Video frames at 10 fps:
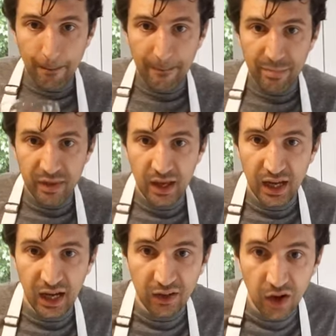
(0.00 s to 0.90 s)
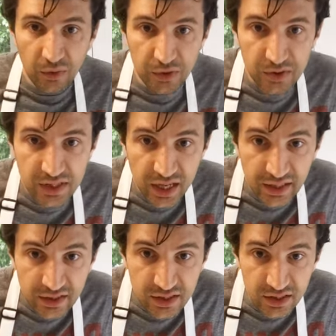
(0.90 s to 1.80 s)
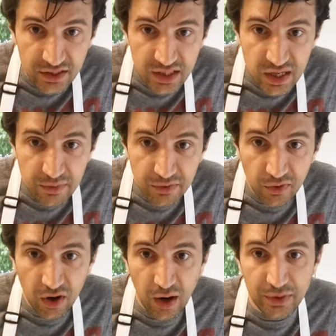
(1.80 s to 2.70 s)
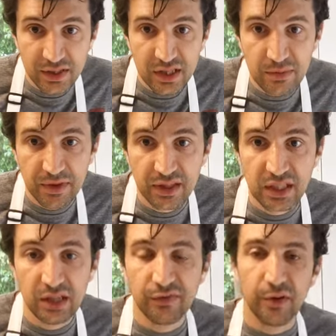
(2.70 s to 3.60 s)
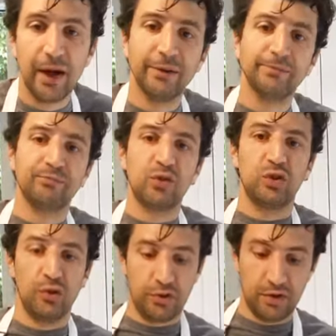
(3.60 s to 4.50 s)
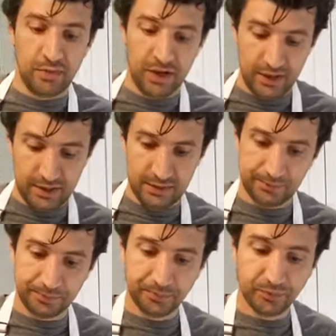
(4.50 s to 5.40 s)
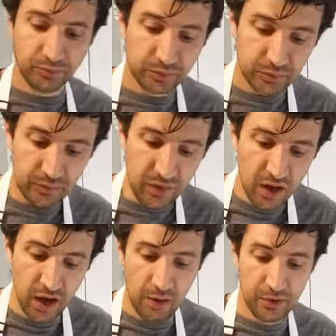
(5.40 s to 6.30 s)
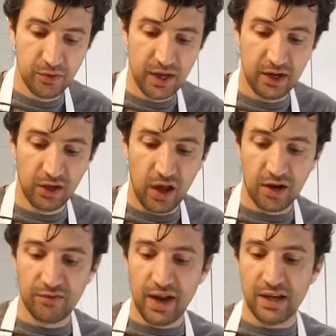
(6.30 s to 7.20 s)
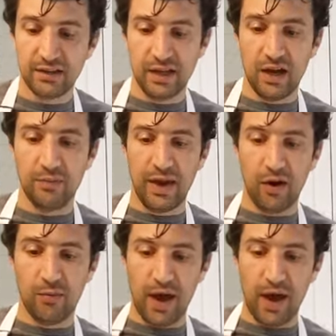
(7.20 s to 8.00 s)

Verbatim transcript: How long would you say to steep it for? I would steep the tea for about two to three minutes. Um, but you get a lot of nice um, aromatics here.